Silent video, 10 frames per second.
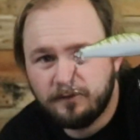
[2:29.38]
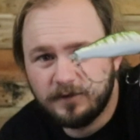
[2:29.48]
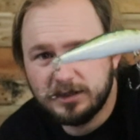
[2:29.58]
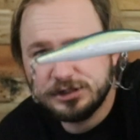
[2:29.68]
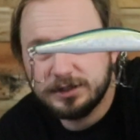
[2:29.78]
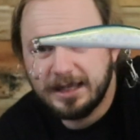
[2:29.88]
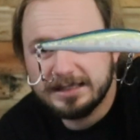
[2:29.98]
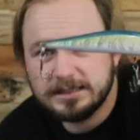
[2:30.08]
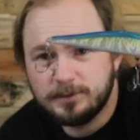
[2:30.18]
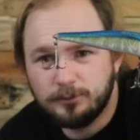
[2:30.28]
finish and
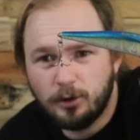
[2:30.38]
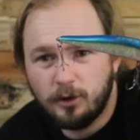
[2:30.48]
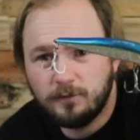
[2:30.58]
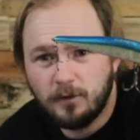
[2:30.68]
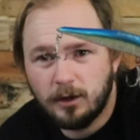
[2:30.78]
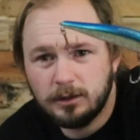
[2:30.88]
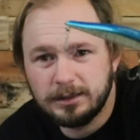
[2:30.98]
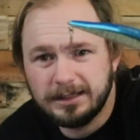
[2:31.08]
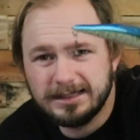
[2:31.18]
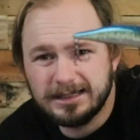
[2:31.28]
that slim profile,
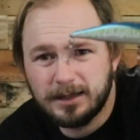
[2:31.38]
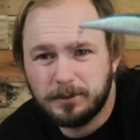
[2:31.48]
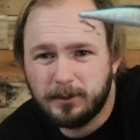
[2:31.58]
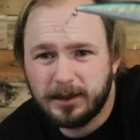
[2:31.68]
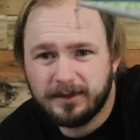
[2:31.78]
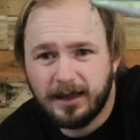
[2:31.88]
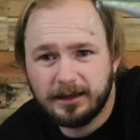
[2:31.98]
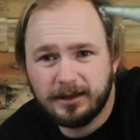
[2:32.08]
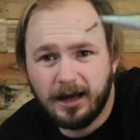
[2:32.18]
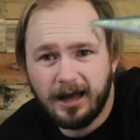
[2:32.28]
it is going to mimic
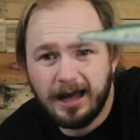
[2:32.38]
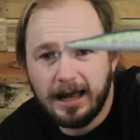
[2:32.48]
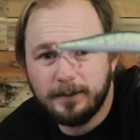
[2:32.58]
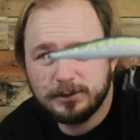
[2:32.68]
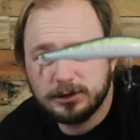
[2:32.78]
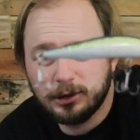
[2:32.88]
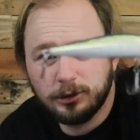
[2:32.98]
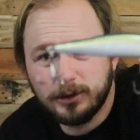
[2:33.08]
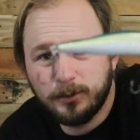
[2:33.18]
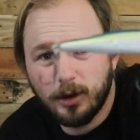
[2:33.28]
that gar
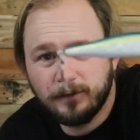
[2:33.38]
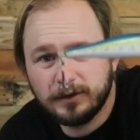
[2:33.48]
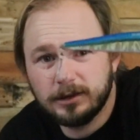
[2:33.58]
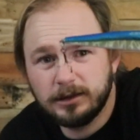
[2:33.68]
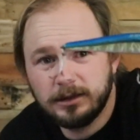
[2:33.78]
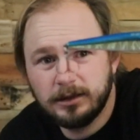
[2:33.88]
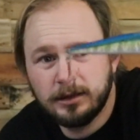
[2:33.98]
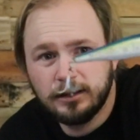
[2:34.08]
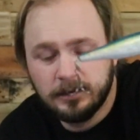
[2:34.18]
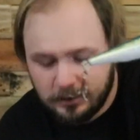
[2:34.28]
absolutely perfectly.
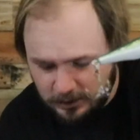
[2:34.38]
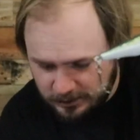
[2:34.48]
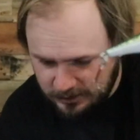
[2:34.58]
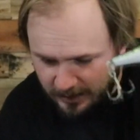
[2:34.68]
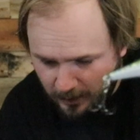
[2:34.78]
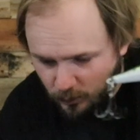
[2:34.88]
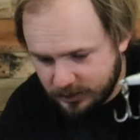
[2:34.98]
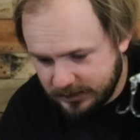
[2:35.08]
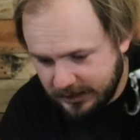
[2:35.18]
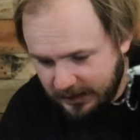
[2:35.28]
So that
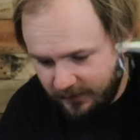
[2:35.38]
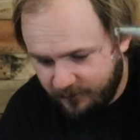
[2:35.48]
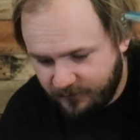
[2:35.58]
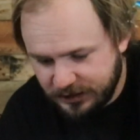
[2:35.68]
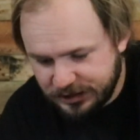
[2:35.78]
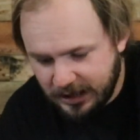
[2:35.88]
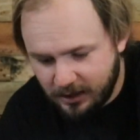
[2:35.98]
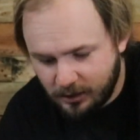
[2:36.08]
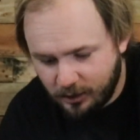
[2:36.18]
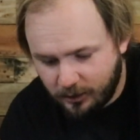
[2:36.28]
was the Fish
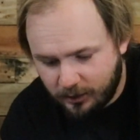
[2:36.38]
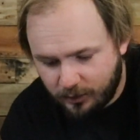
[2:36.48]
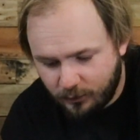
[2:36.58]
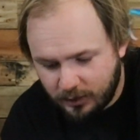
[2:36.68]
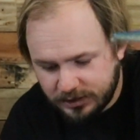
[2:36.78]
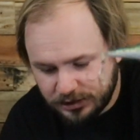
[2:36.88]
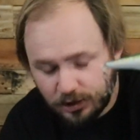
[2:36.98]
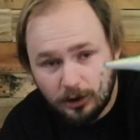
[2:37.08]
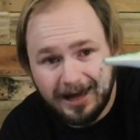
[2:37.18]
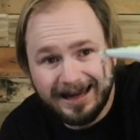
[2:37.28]
Arrow
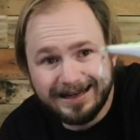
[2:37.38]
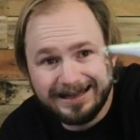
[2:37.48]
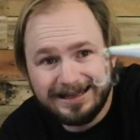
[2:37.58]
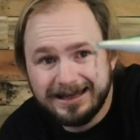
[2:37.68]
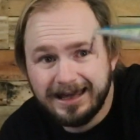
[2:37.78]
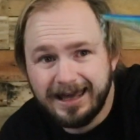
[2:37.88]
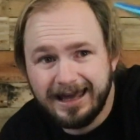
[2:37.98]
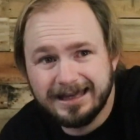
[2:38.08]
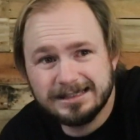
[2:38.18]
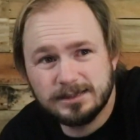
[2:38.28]
3-shot 80
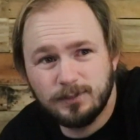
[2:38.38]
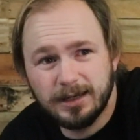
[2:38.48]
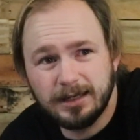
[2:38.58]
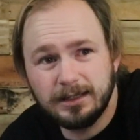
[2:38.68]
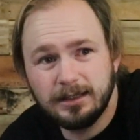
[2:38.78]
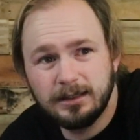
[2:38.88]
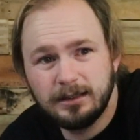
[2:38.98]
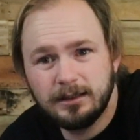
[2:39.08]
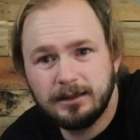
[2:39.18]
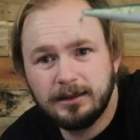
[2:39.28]
SP.
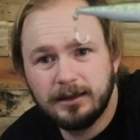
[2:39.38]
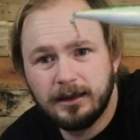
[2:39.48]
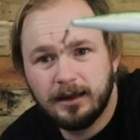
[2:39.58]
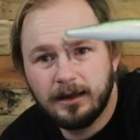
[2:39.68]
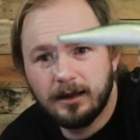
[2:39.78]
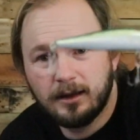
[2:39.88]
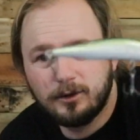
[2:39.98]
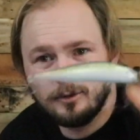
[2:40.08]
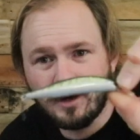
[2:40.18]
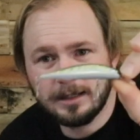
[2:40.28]

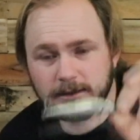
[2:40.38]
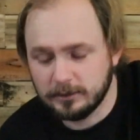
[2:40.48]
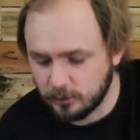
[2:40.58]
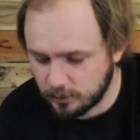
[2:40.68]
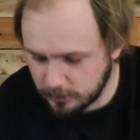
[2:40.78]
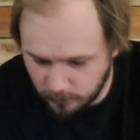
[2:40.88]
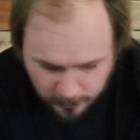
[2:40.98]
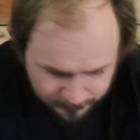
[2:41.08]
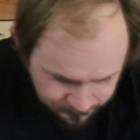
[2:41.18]
Great little looking lure.